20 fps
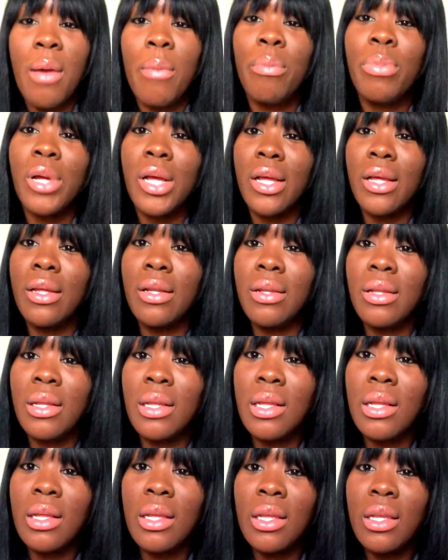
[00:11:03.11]
But
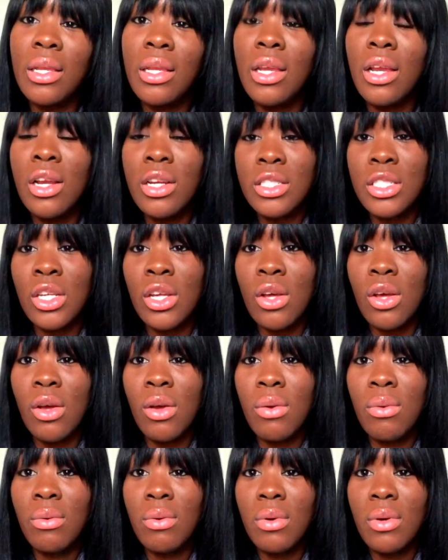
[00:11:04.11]
years
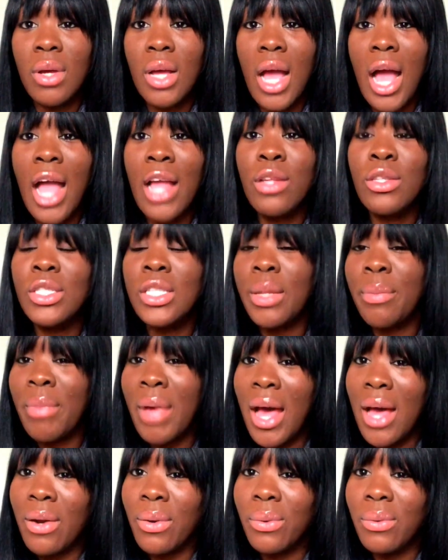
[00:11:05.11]
ago, I used to
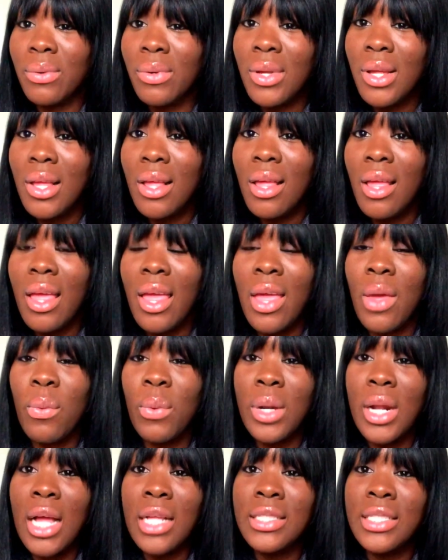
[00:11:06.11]
model. And
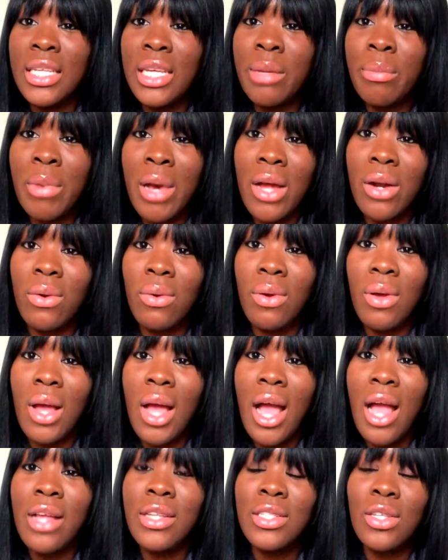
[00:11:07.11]
when I did model,
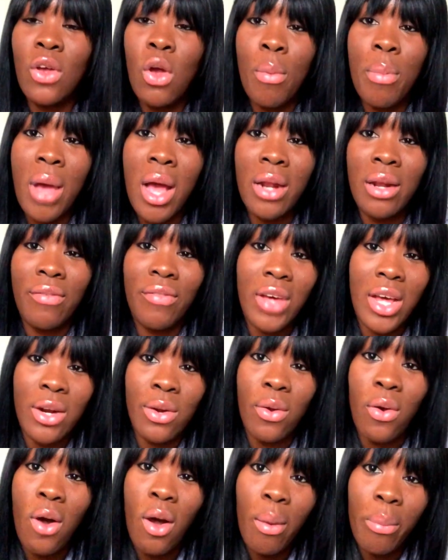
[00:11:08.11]
I used to go by Nevada
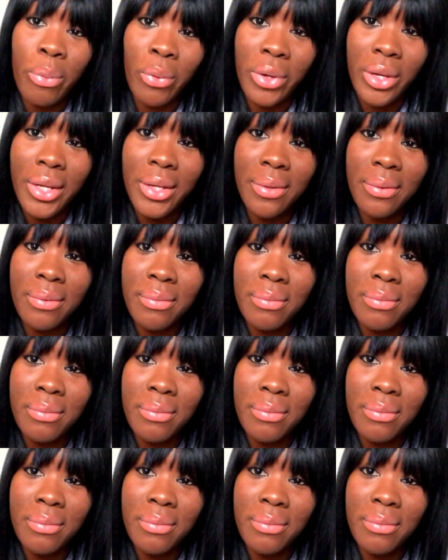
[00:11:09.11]
Aubrey.